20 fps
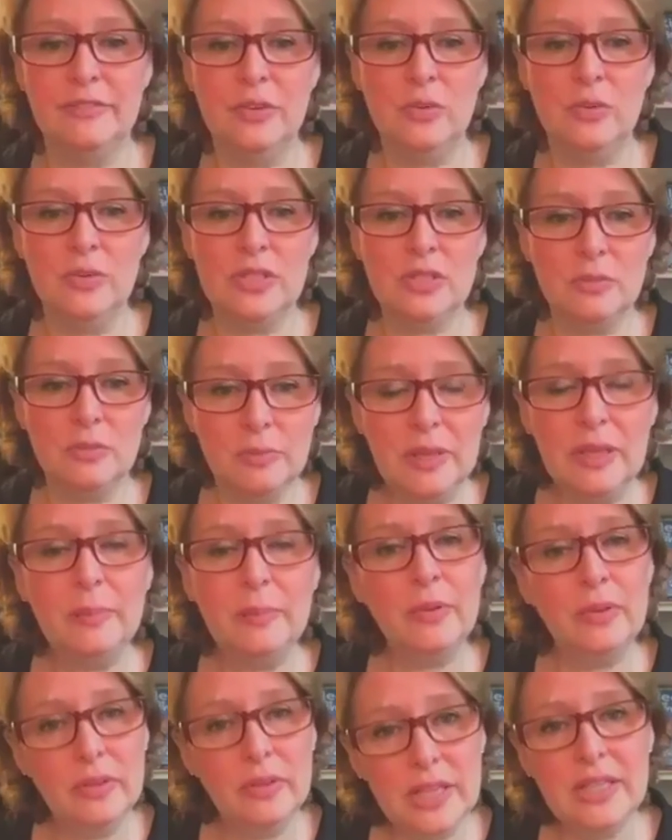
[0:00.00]
some
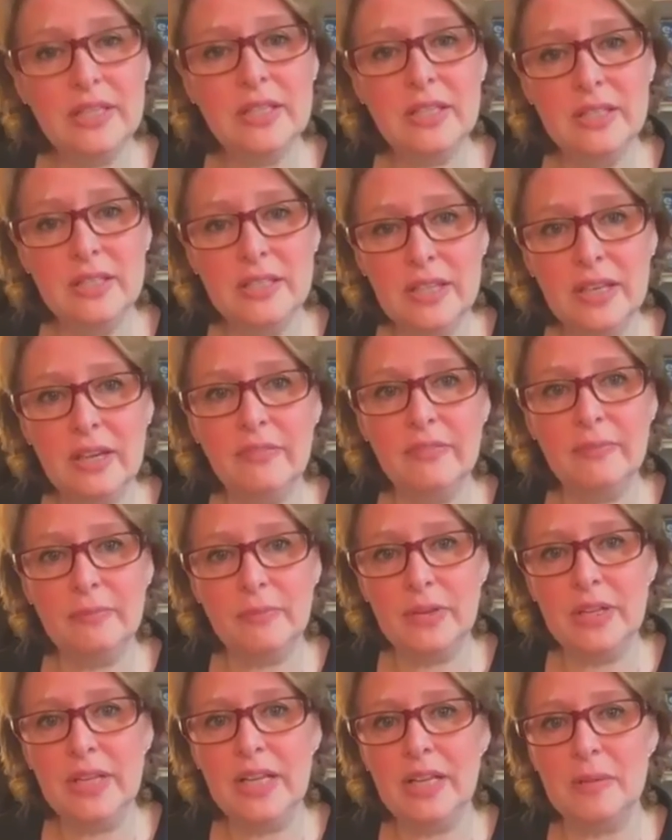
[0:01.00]
people, he does get
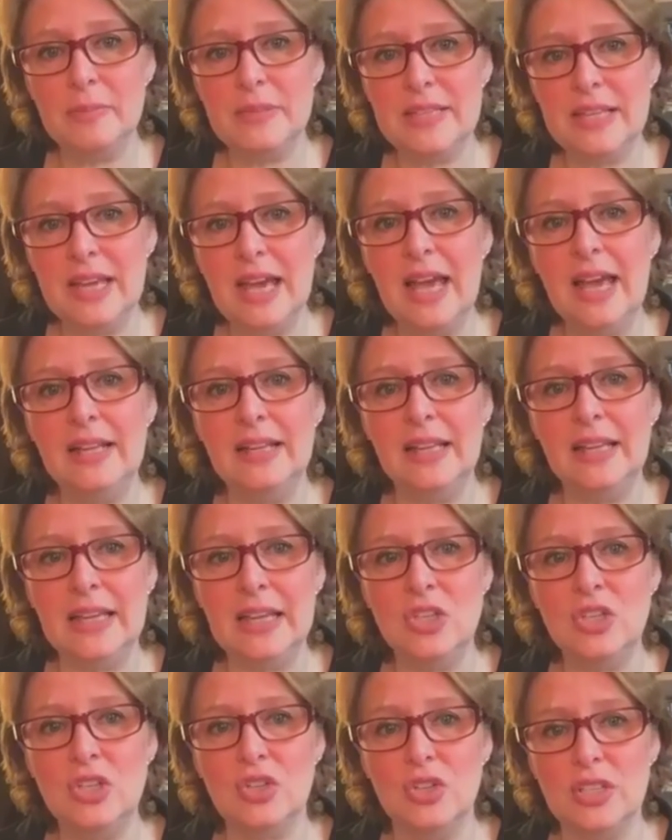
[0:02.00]
pretty upset. Like he
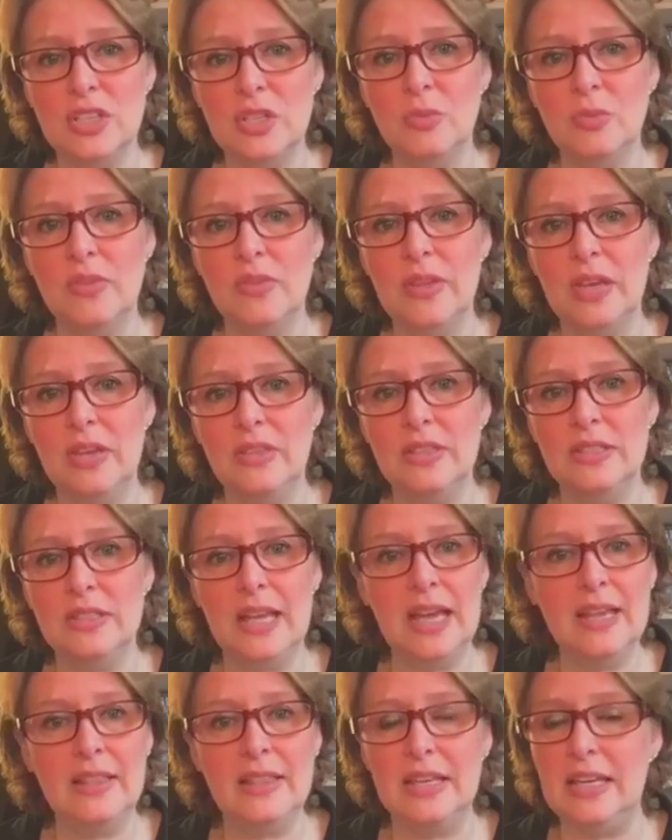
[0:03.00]
saw someone the other day
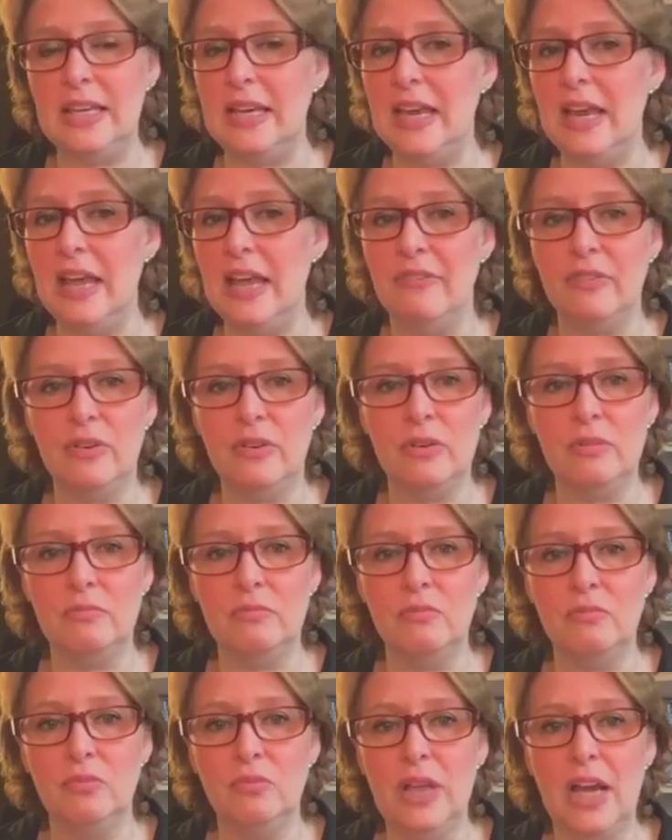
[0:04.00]
that
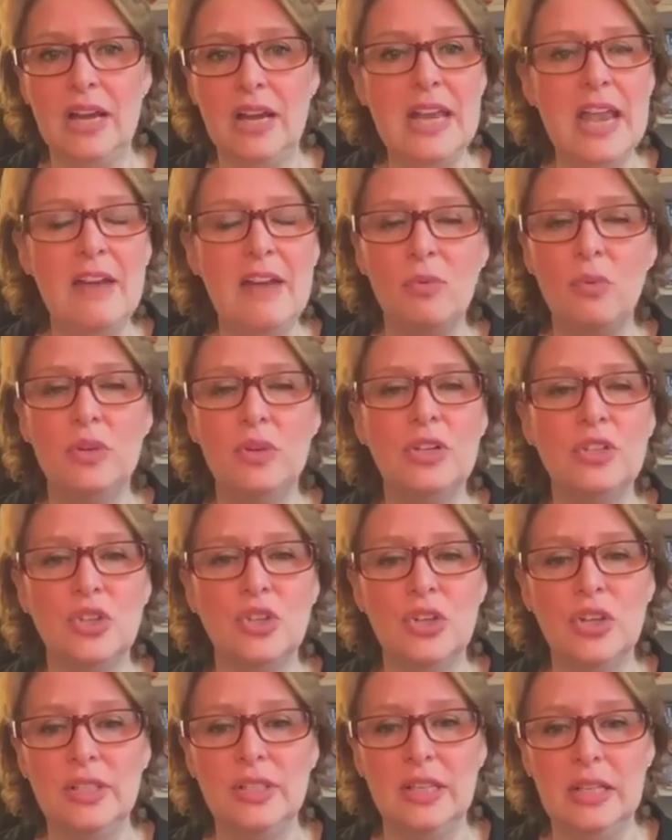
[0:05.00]
I never would have
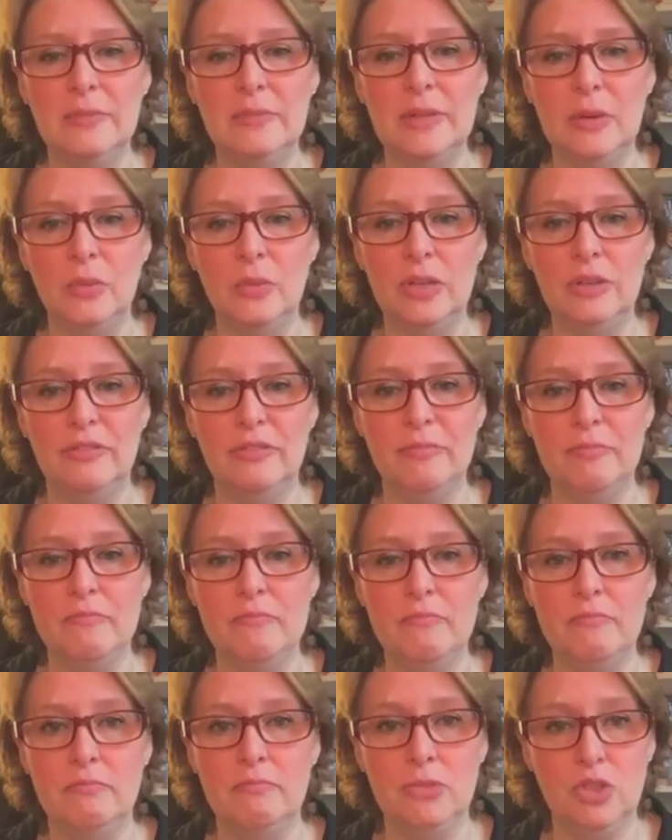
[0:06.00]
dawned on him that would have
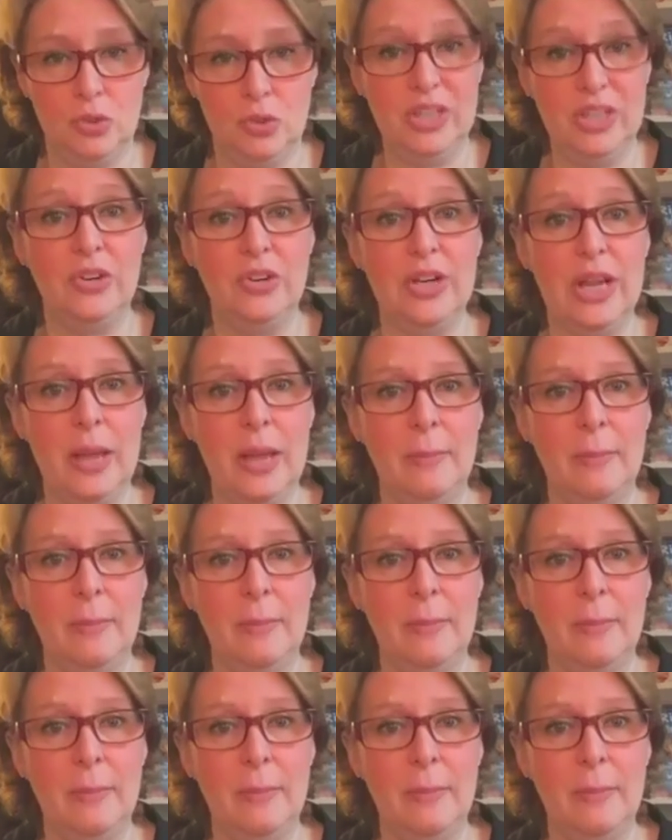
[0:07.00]
triggered him.